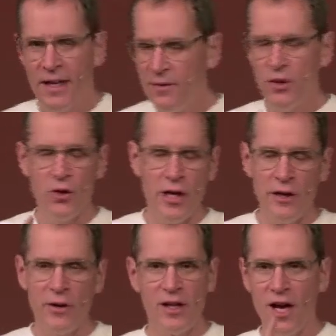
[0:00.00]
even though you
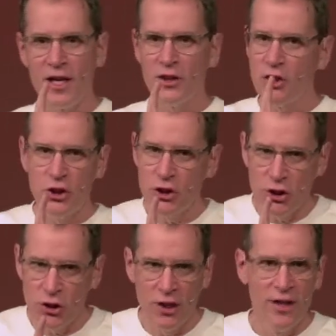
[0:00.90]
hear a lot of
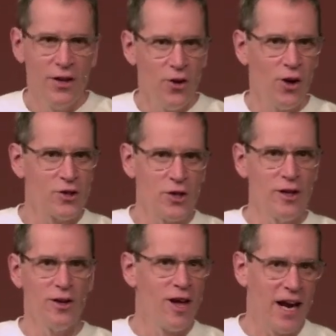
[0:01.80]
shh, you also hear
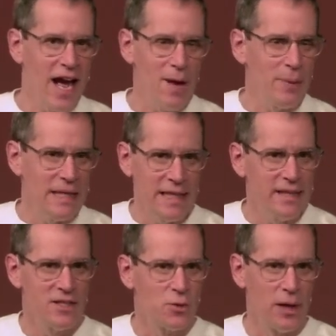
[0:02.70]
a lot of happy
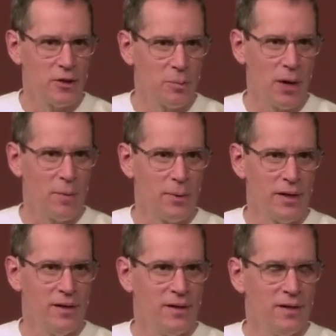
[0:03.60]
kids around the
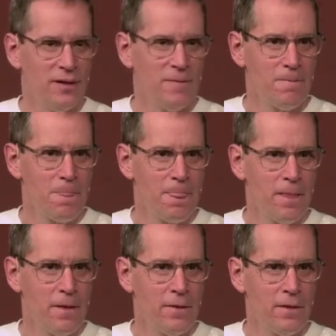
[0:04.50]
property.
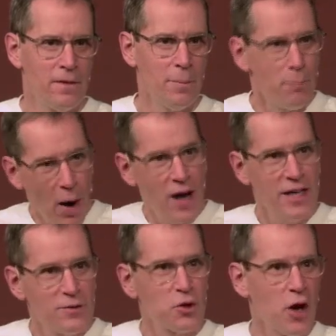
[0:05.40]
The body
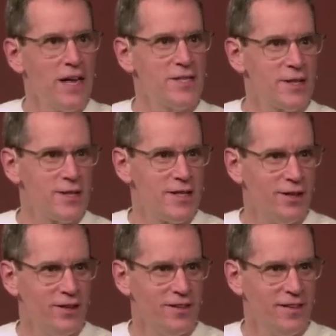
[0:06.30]
of Christ is
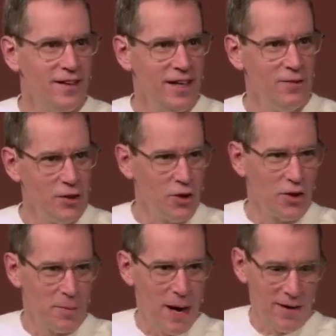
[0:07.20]
here. Even though
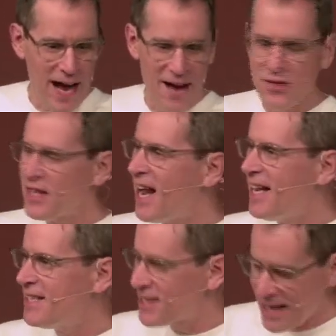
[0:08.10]
they're about half
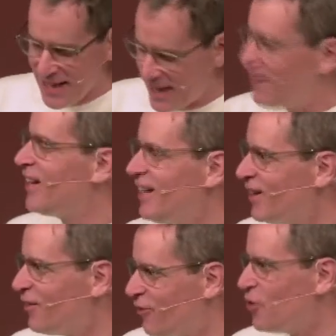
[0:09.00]
size, they're
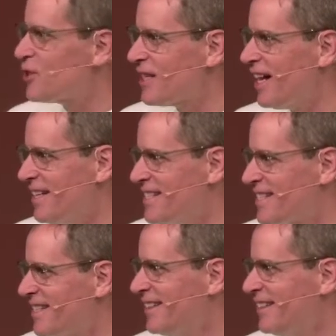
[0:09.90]
here, full
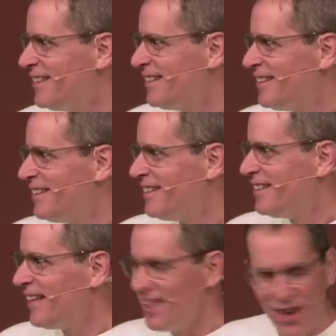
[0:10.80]
size.
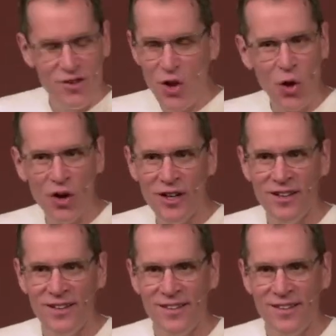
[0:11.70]
They love the Lord